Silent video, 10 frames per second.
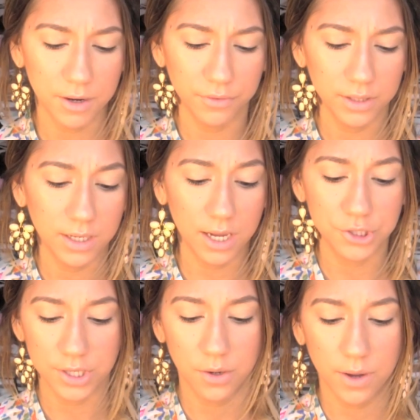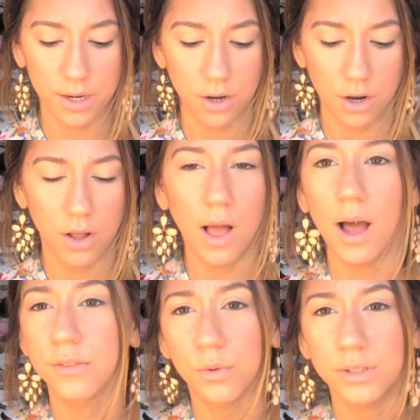not really an eyeshadow kind of girl.
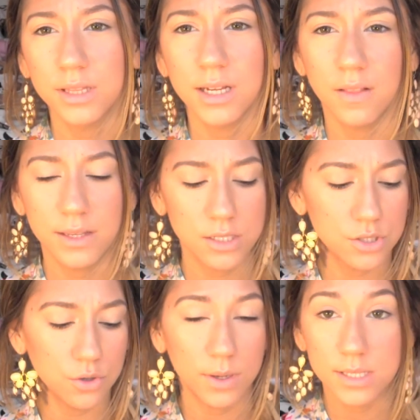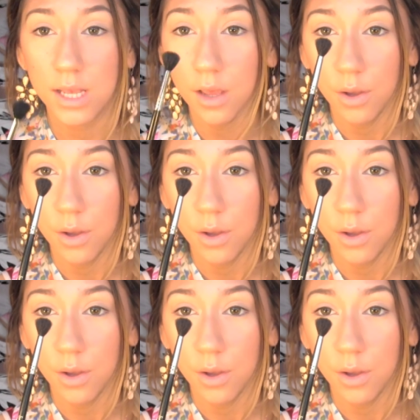The only thing I like to do is